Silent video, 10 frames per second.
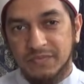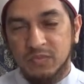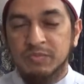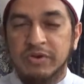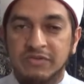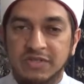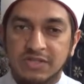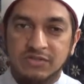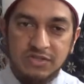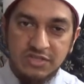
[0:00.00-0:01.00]
with brevity.
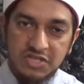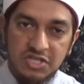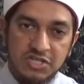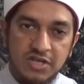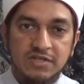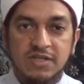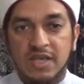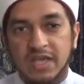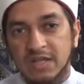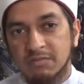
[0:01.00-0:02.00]
So this is ijaz
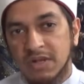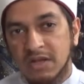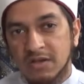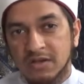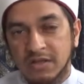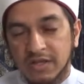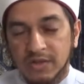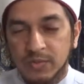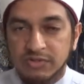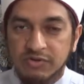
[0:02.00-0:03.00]
in Balagha,
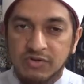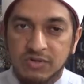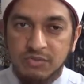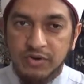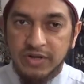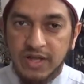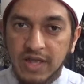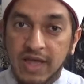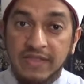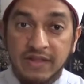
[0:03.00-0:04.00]
went straight to the point.
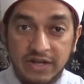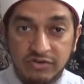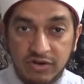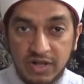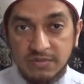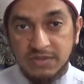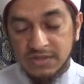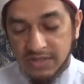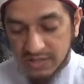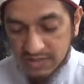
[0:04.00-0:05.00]
And then later on it comes and
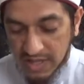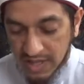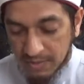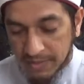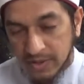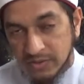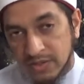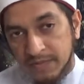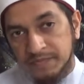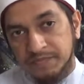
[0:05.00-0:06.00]
says about
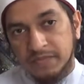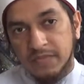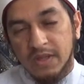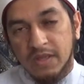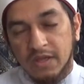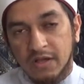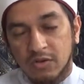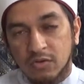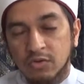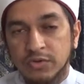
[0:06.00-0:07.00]

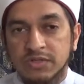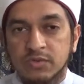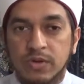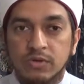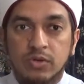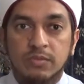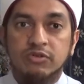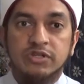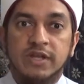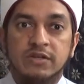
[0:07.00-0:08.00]
who is the one who can
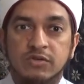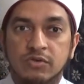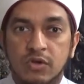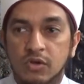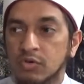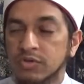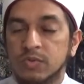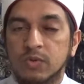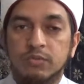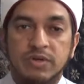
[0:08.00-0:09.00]
protect you, who is the
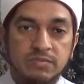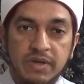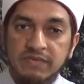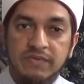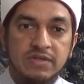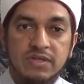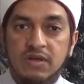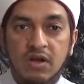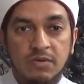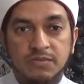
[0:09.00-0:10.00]
one who brings benefits and
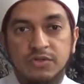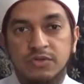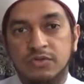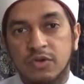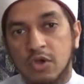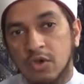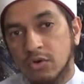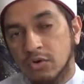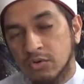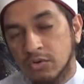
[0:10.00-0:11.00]
harms to you,
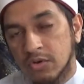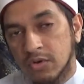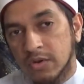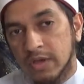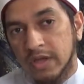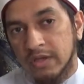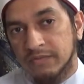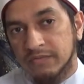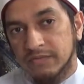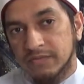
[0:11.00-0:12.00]
who,
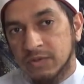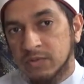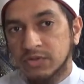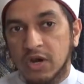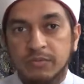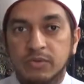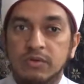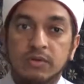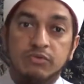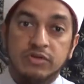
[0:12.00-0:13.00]
if someone wants to harm you,
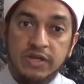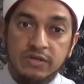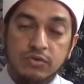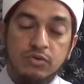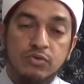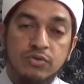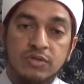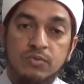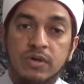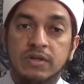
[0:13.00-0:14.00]
can protect you, who is
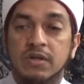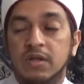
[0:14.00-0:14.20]
the one,